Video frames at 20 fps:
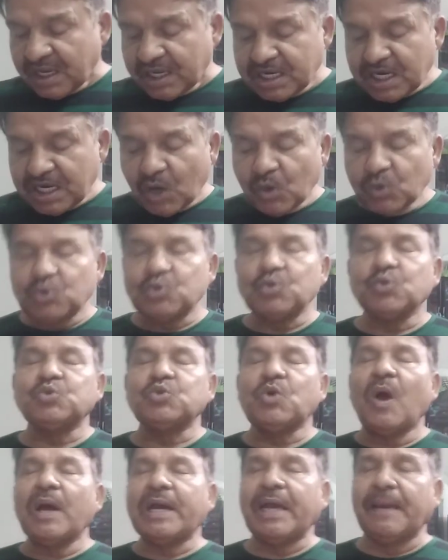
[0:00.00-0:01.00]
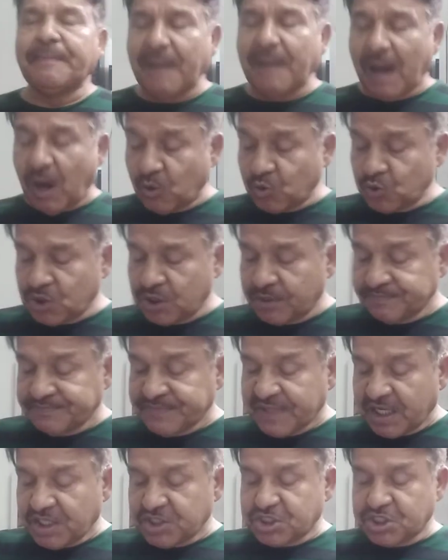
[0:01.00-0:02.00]
Now, to talk about
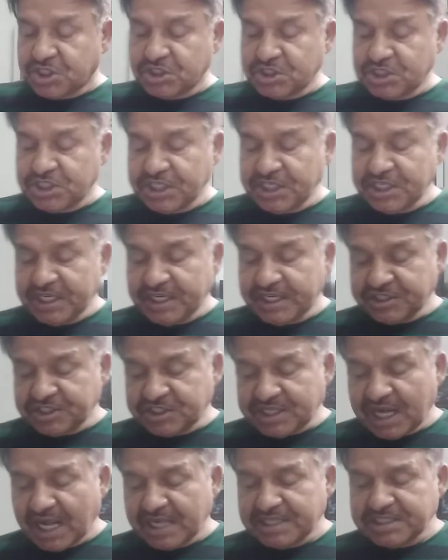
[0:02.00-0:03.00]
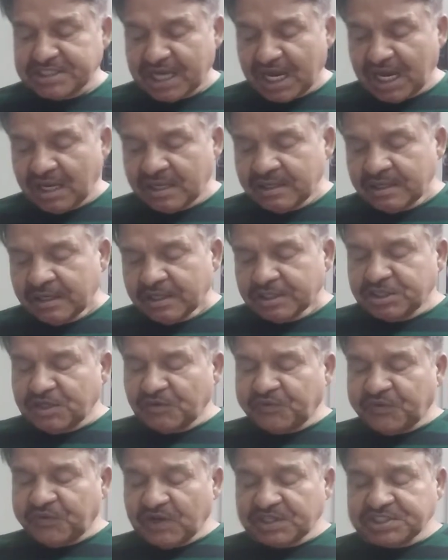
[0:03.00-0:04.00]
the stanza,
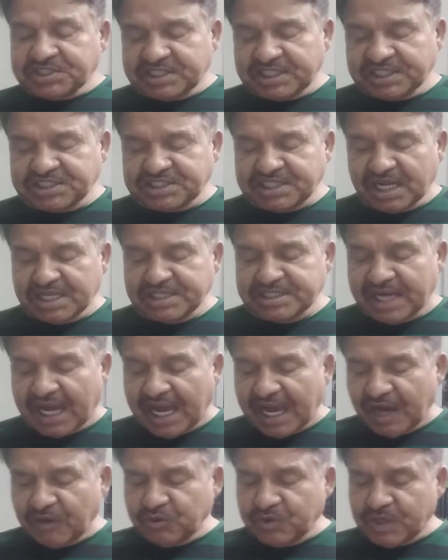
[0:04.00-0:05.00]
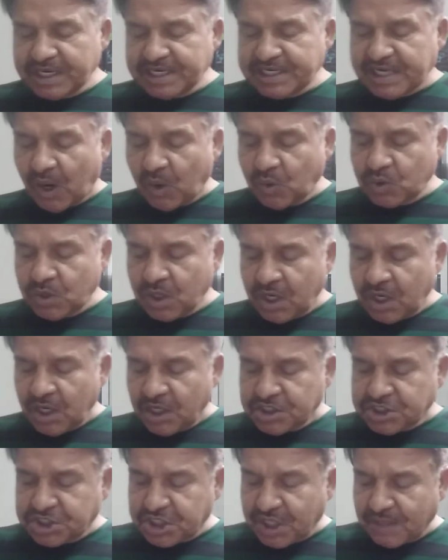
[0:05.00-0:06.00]
the first stanza I would read out.
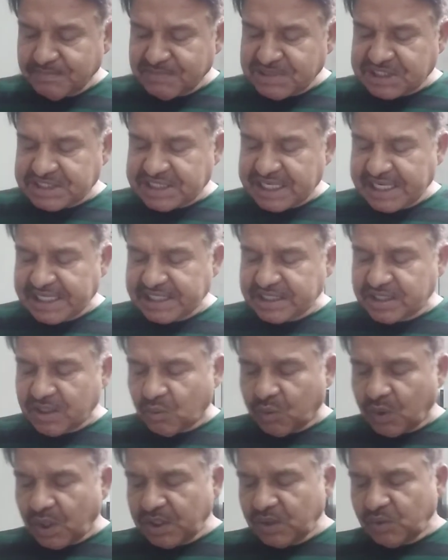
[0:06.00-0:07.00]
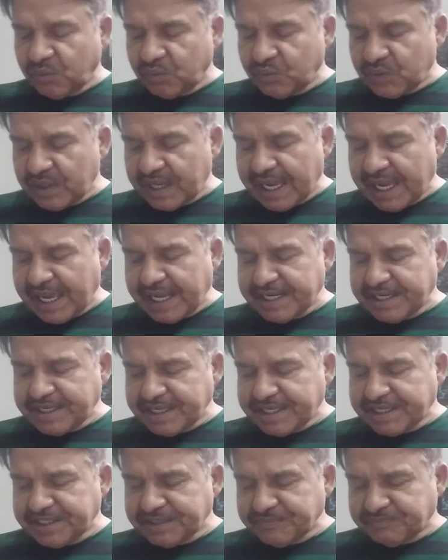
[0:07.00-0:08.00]
Some say the world end
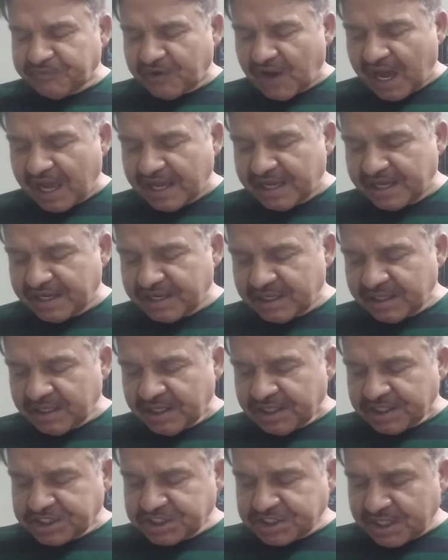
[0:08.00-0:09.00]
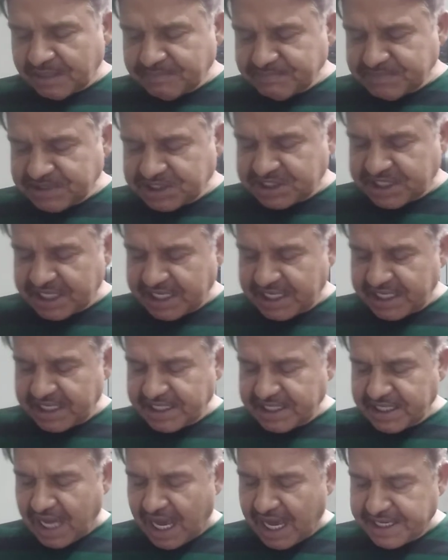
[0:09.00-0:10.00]
in fire, some say
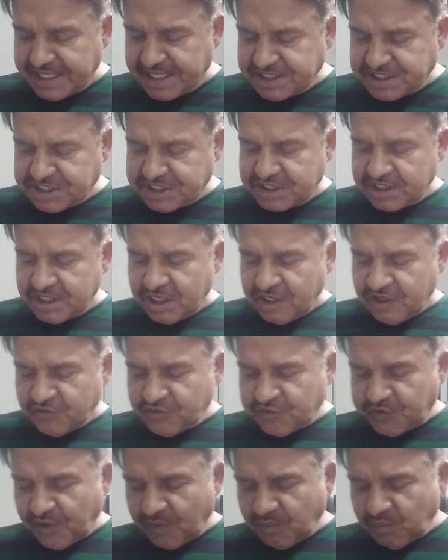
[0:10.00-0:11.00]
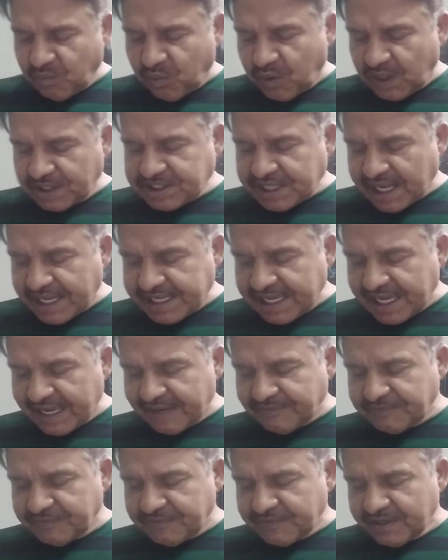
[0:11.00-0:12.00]
in ice. From what I
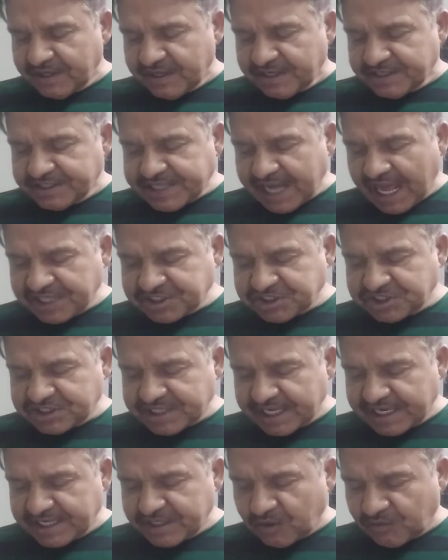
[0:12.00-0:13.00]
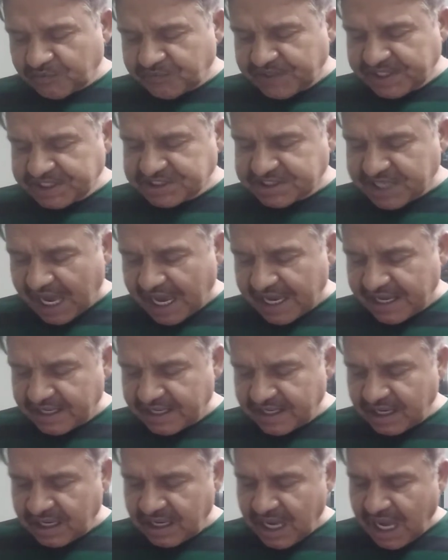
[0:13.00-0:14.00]
have casted of
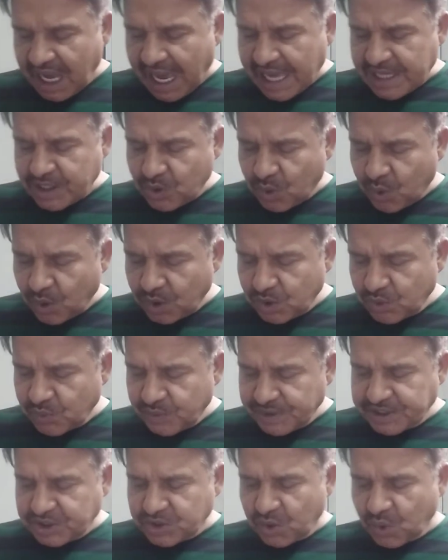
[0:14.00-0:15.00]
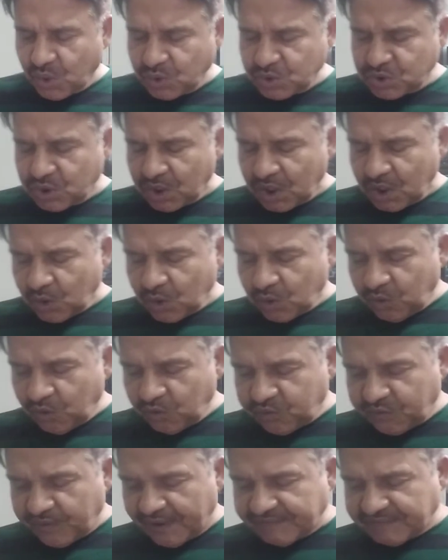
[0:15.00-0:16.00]
desire, I hold with those who
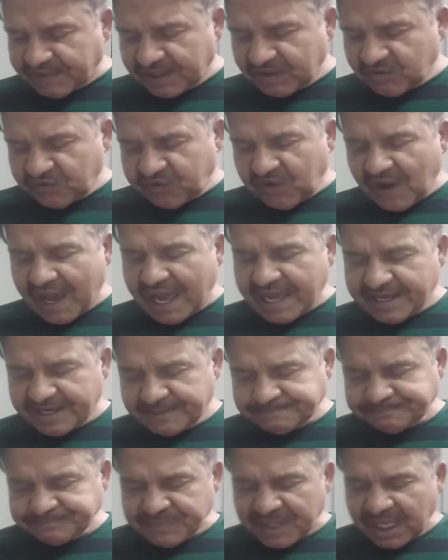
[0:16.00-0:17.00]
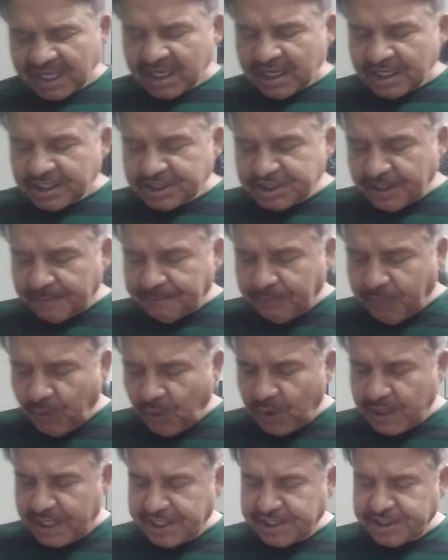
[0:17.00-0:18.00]
favor fire. The
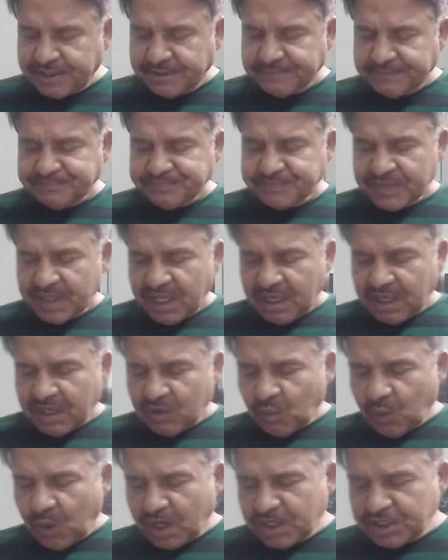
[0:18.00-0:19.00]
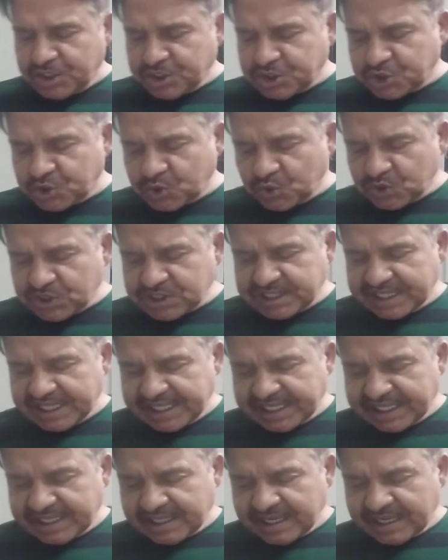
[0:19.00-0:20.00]
poet wants to
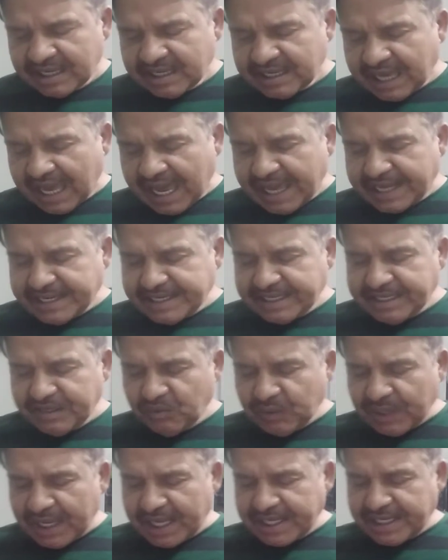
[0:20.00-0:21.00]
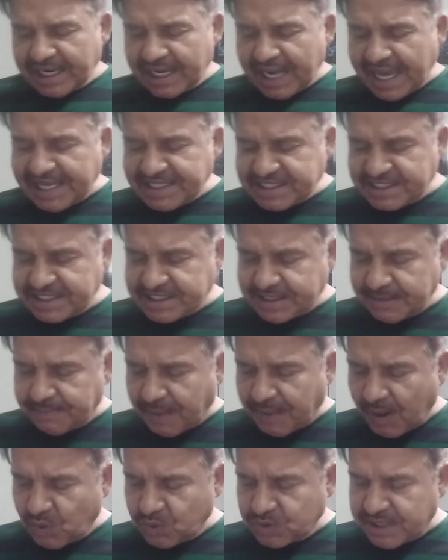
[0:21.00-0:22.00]
say, and he analyzes
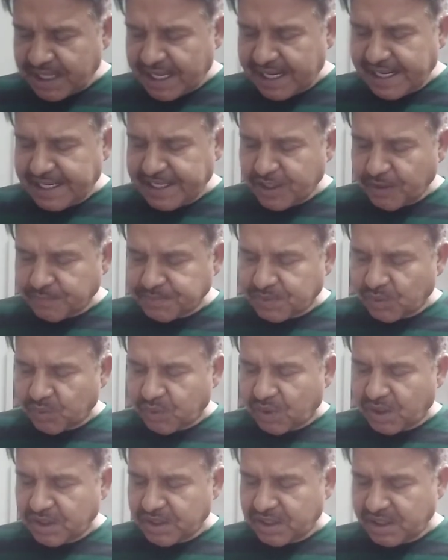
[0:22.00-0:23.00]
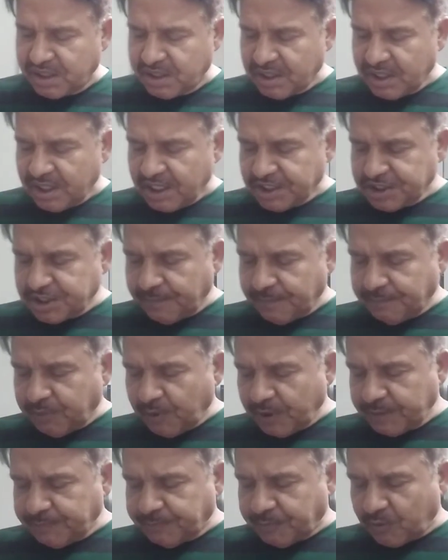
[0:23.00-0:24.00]
about the end of the world. The
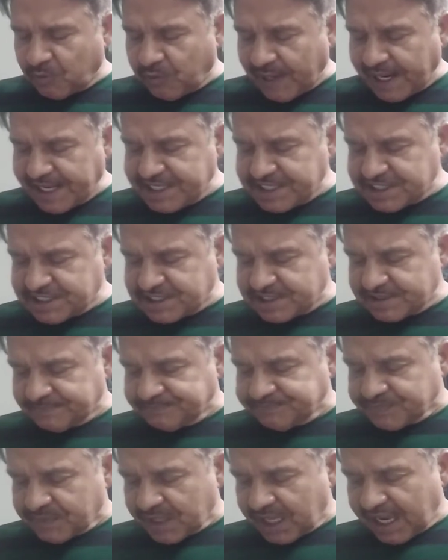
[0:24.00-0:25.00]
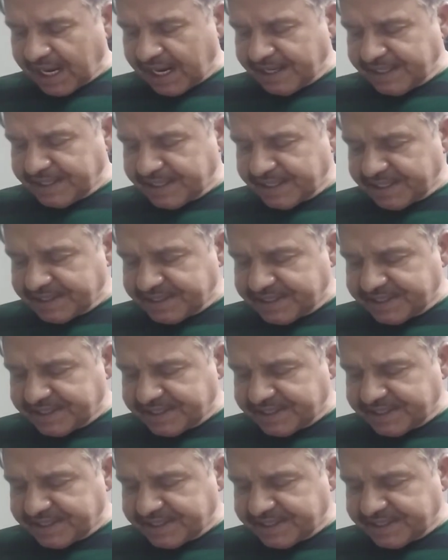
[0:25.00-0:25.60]
poet provides and